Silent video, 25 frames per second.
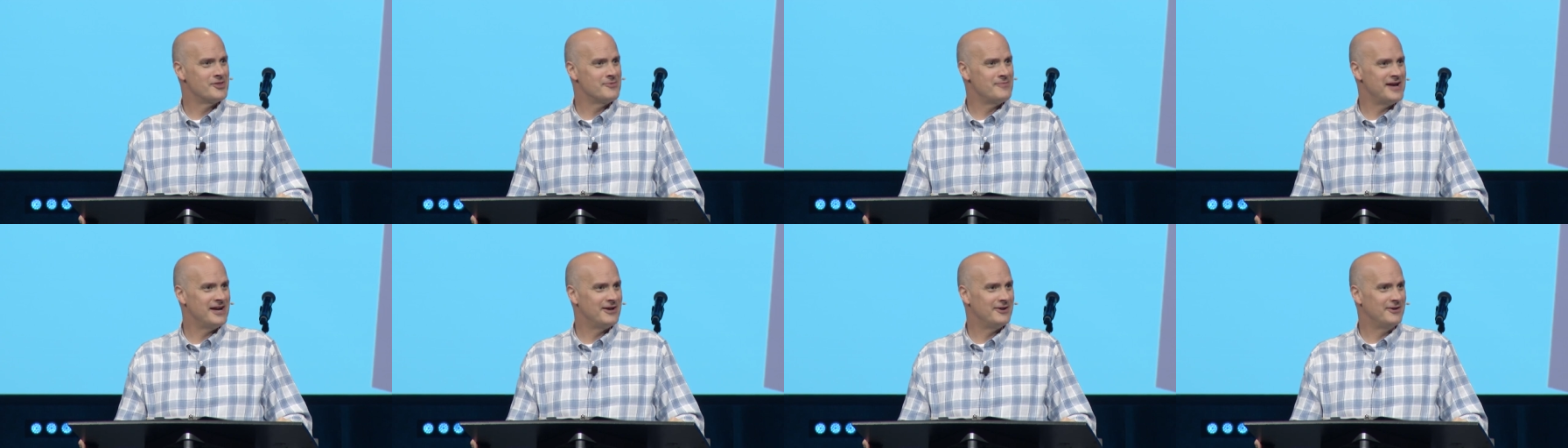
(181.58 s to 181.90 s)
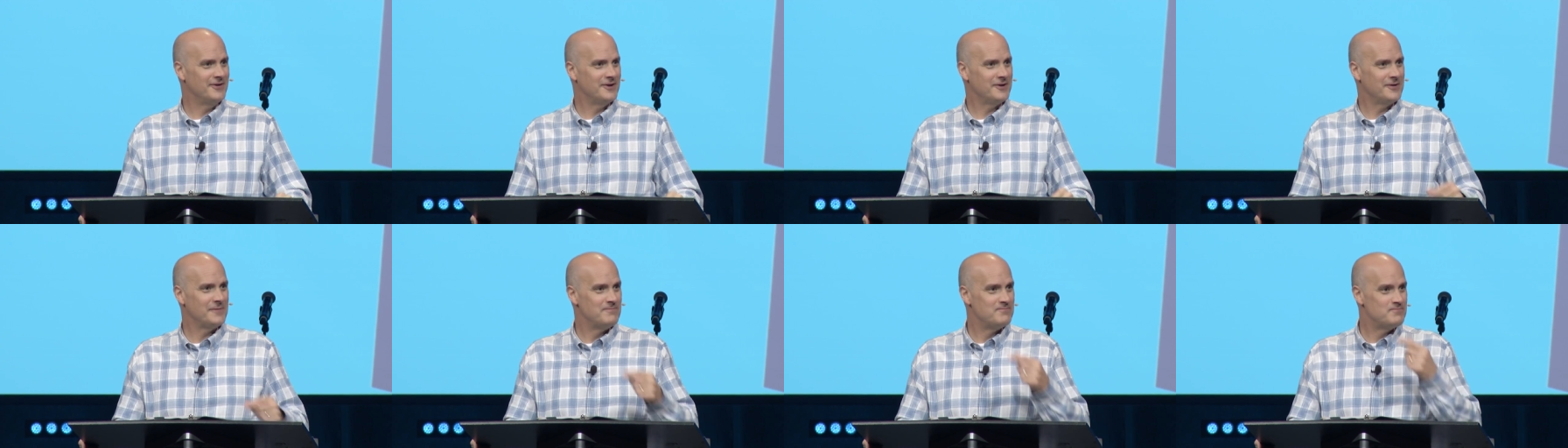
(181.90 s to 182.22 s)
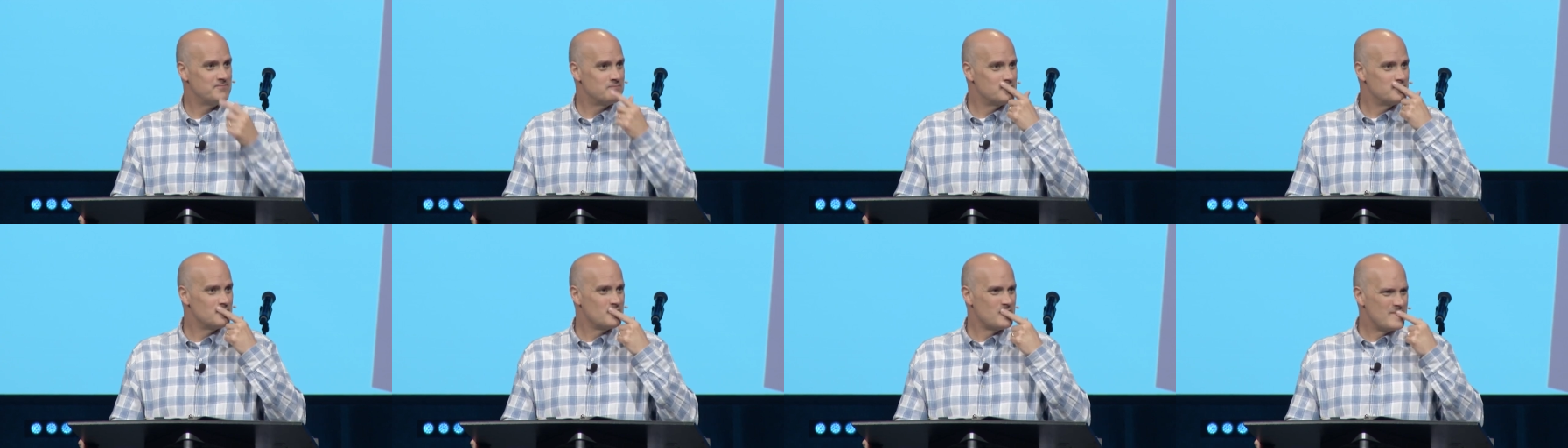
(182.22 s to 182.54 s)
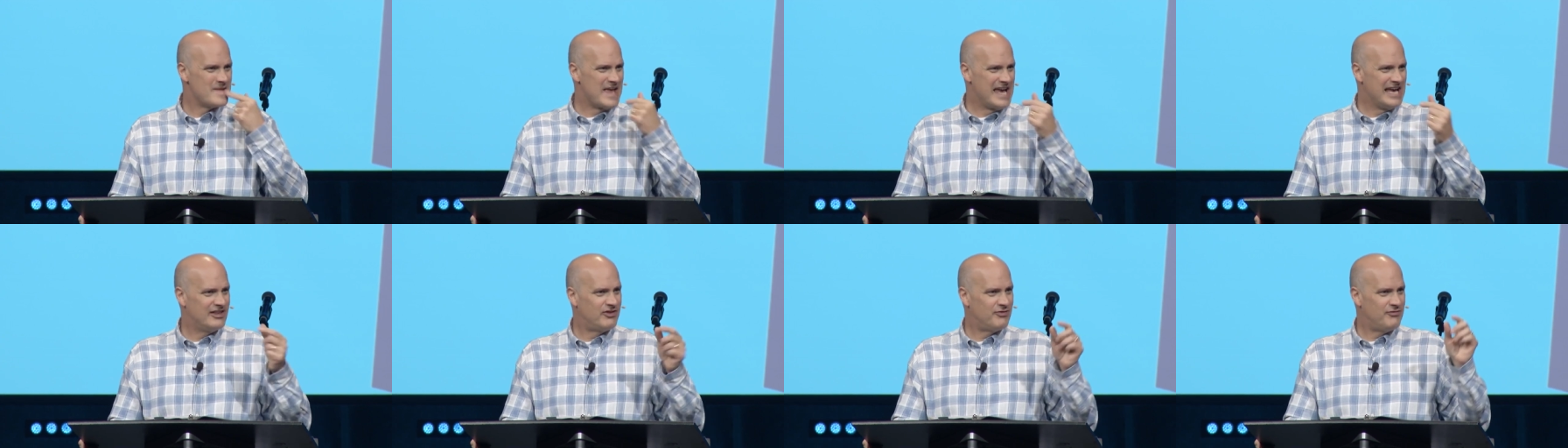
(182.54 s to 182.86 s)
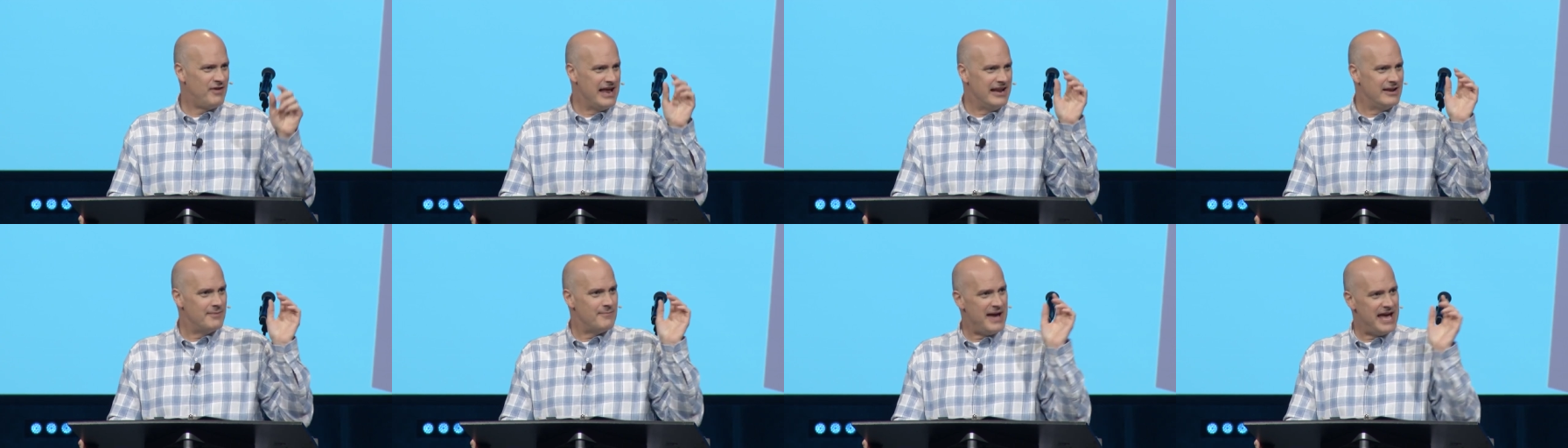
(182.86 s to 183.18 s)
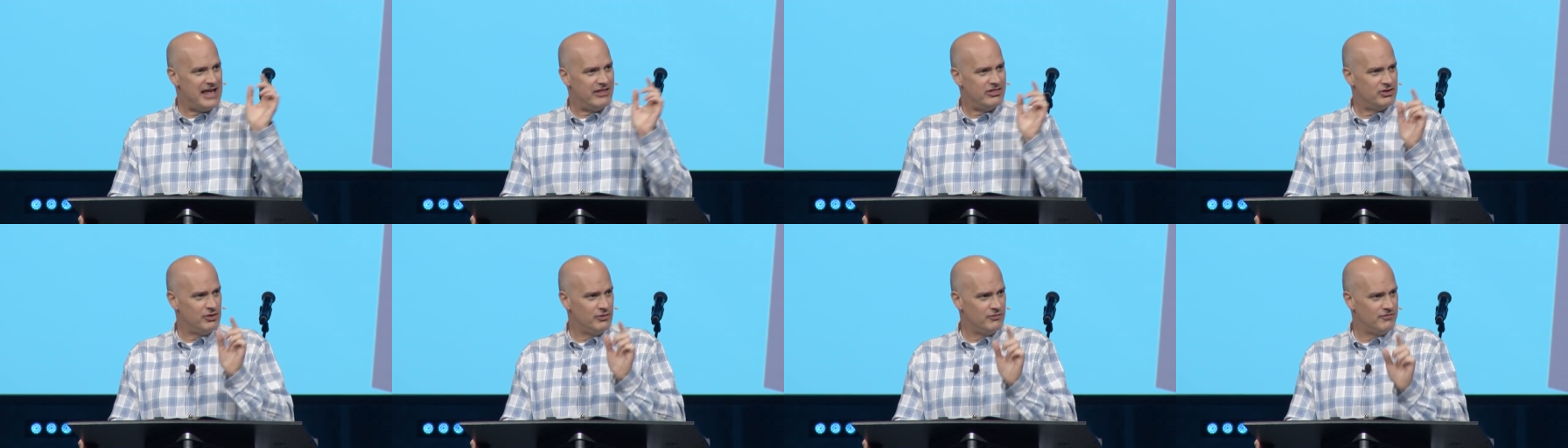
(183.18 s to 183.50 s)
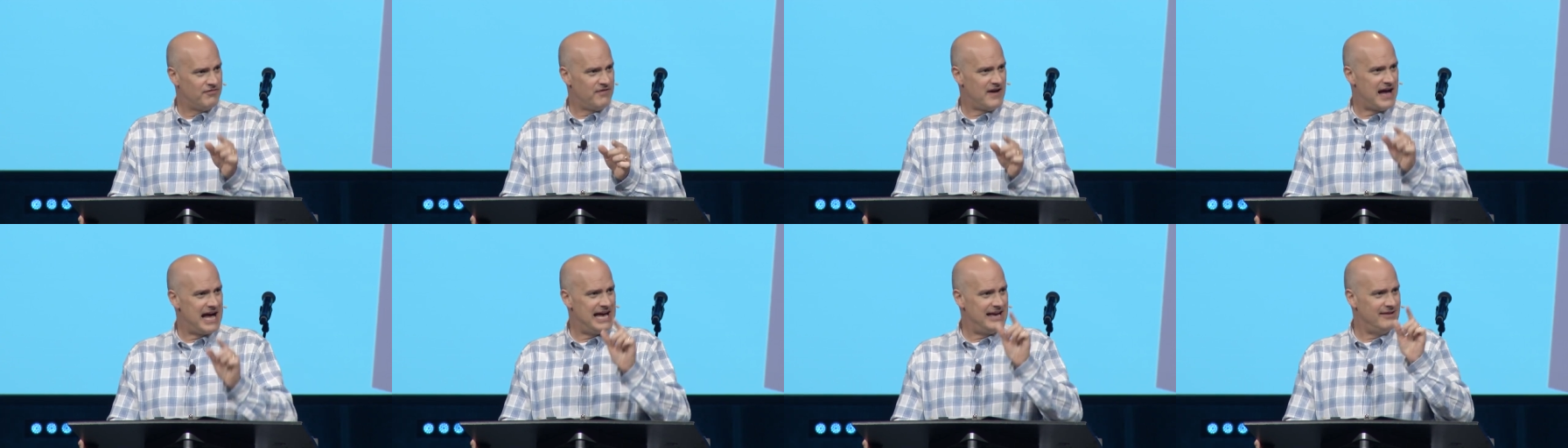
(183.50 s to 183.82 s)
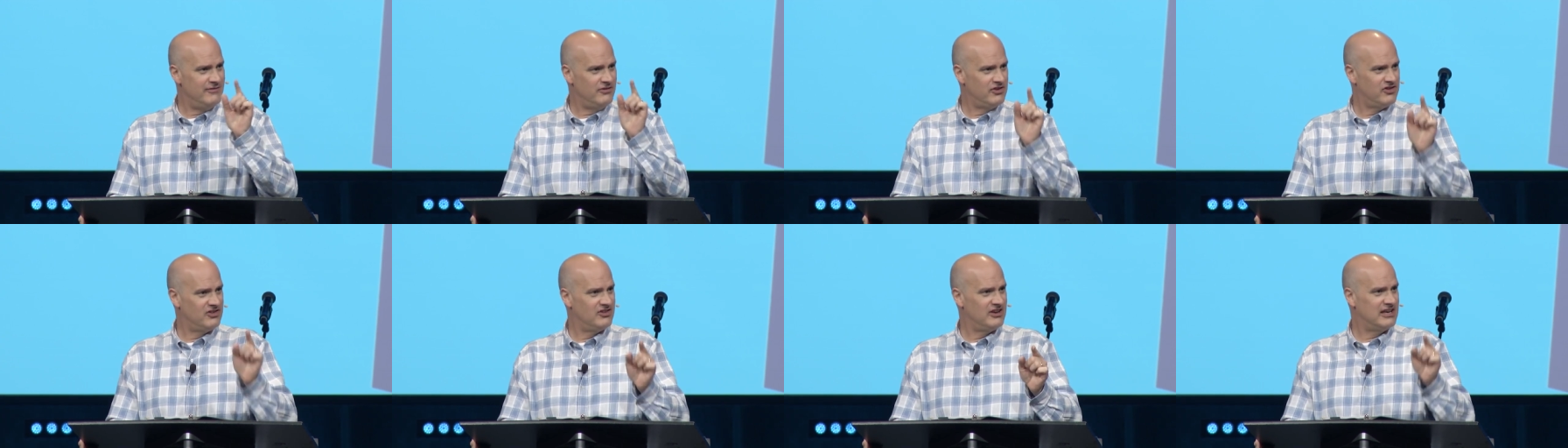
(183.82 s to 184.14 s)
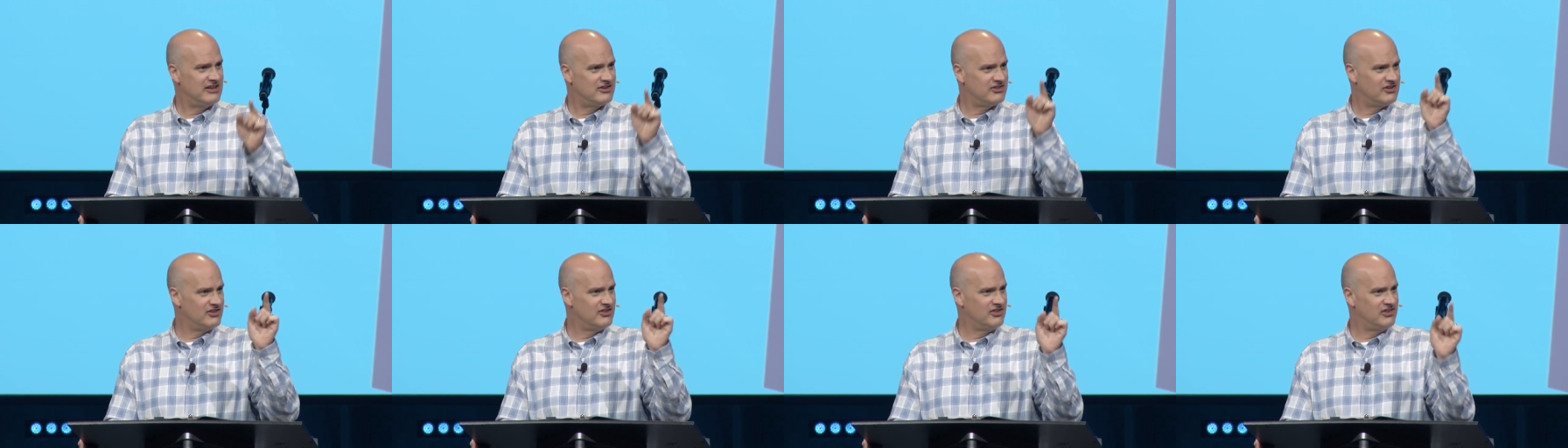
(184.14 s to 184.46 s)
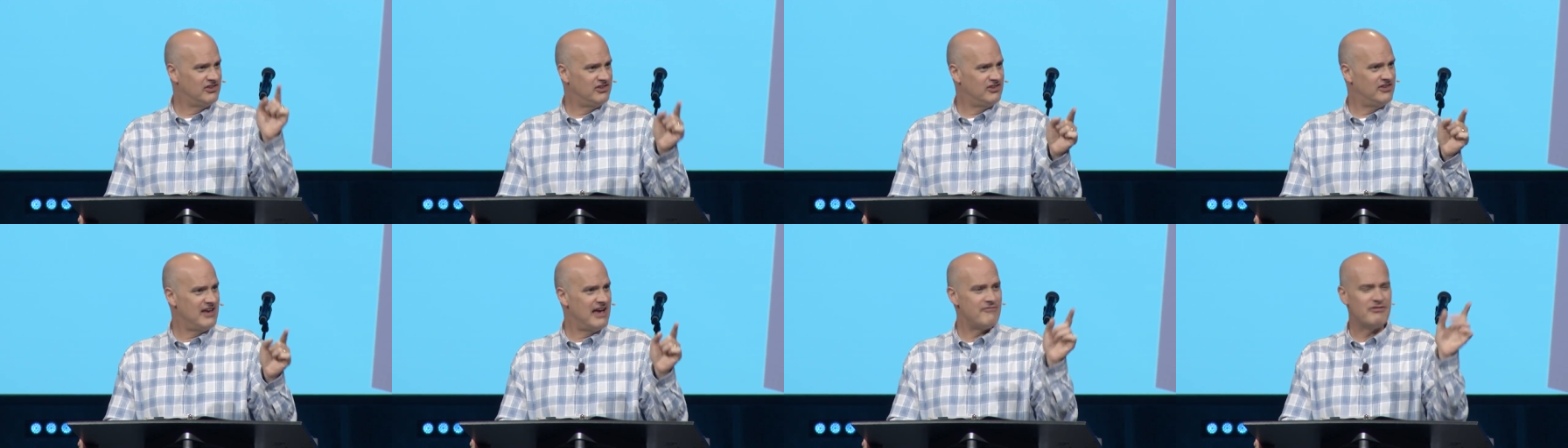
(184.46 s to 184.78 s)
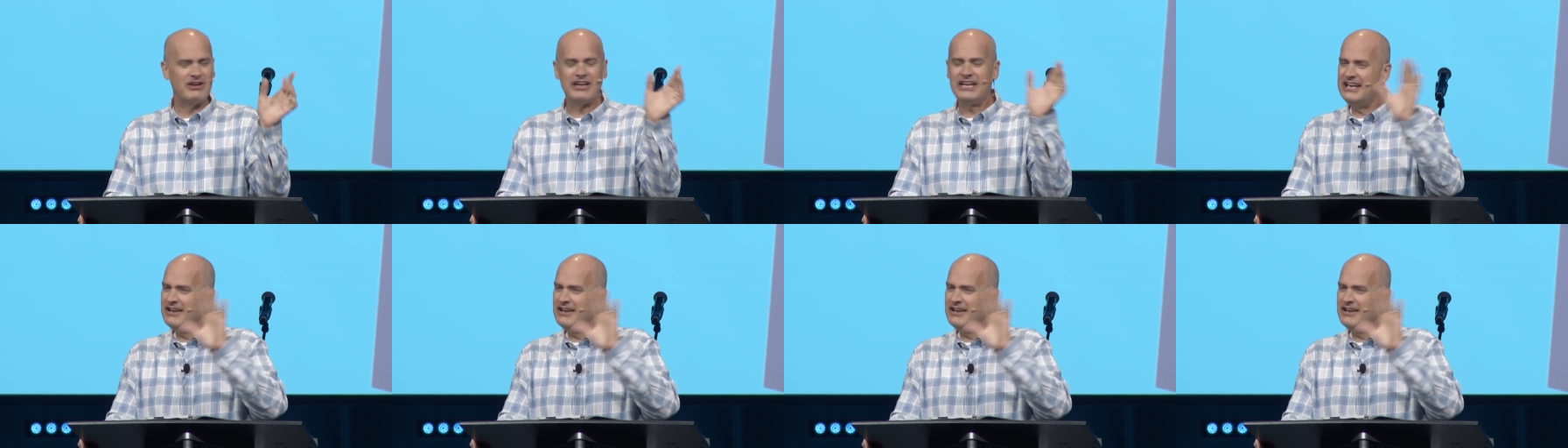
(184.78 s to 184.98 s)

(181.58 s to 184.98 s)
the Mount. It's found in Matthew five, six, and seven.